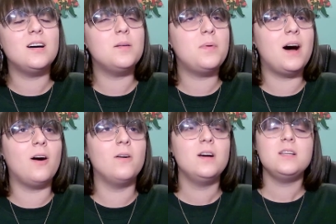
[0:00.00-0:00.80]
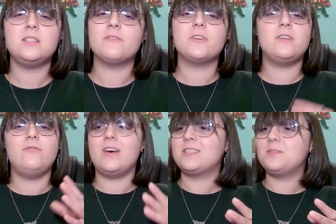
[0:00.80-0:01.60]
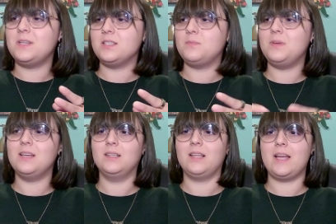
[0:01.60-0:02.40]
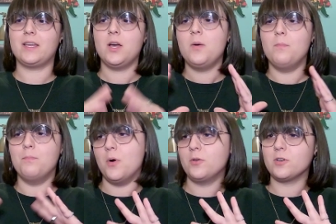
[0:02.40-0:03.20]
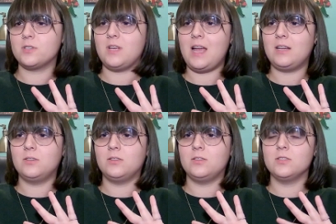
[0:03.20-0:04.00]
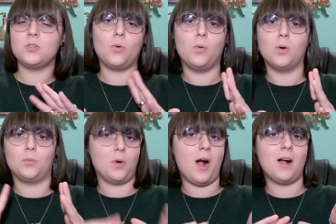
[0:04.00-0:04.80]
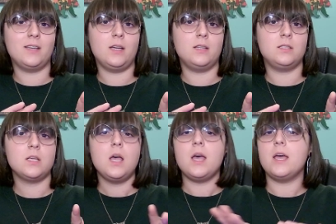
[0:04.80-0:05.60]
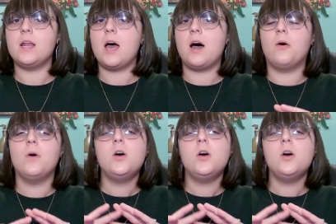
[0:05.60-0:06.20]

about different investments being like motorcycles or rockets, and how